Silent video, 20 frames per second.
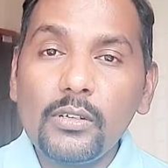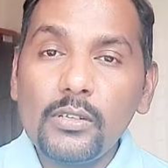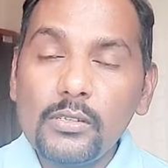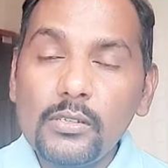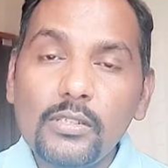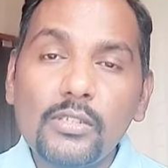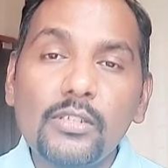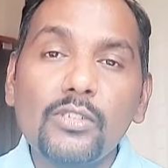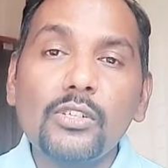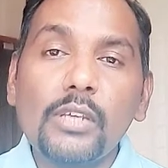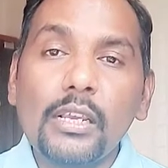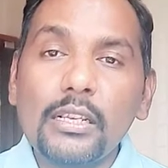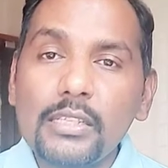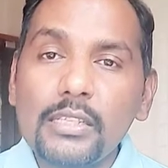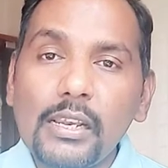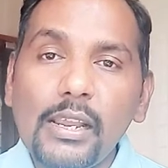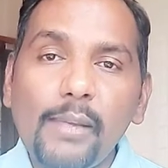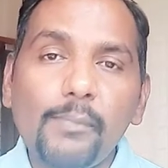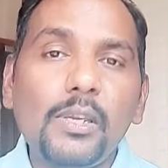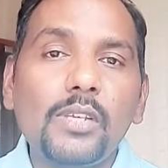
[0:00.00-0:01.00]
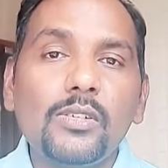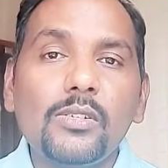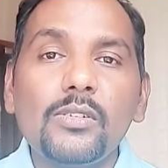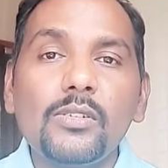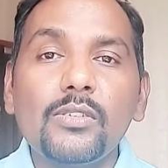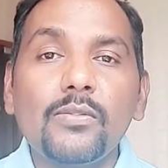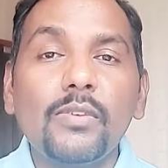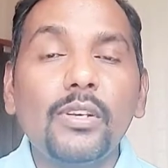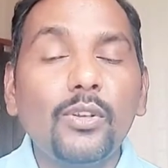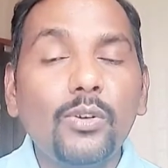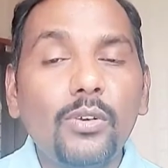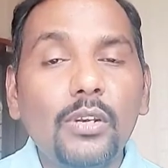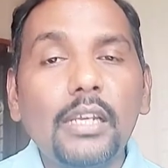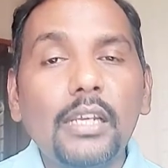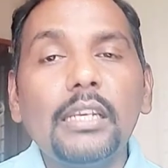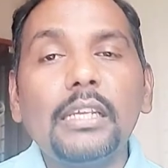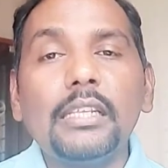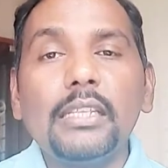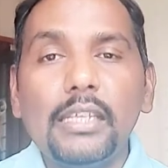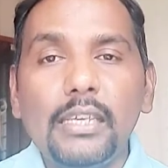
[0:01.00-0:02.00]
such exclamations when you're
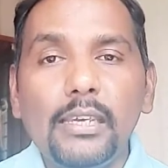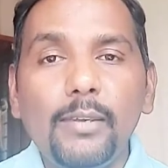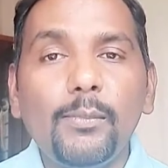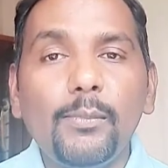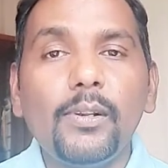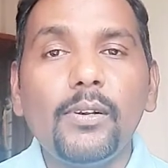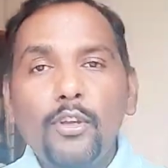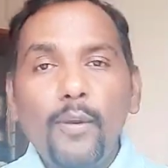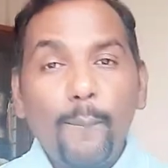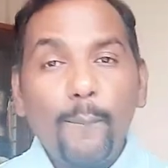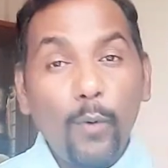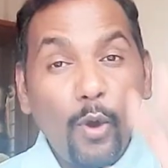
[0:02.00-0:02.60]
writing the email.